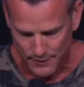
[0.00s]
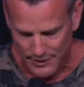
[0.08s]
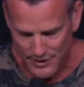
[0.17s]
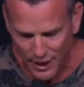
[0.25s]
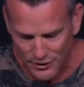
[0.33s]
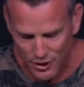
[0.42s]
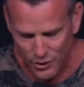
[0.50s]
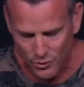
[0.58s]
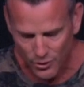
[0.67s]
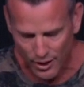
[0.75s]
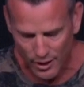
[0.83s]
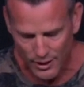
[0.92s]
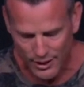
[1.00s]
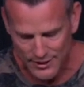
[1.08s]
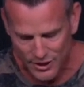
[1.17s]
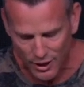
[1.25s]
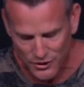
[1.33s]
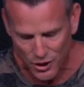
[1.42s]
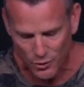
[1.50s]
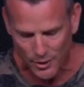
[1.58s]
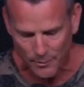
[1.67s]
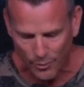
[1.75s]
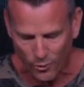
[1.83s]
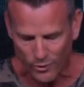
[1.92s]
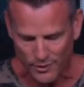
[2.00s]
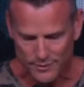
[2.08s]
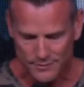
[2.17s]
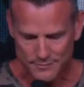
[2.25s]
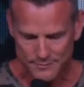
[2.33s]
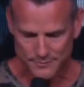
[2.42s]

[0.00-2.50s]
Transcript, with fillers: It's also, it's also important